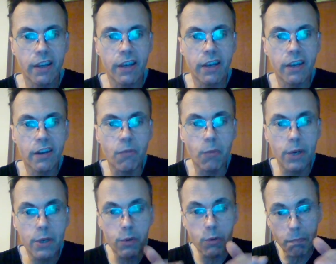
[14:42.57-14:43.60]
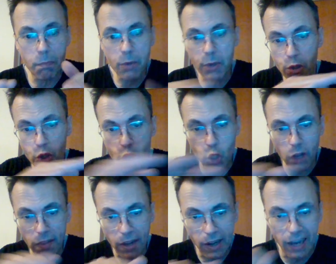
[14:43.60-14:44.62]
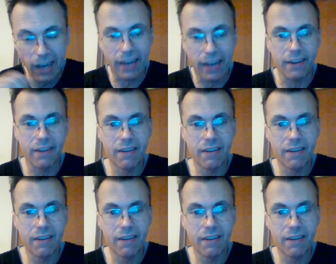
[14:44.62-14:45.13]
And when you, but when you draw the line,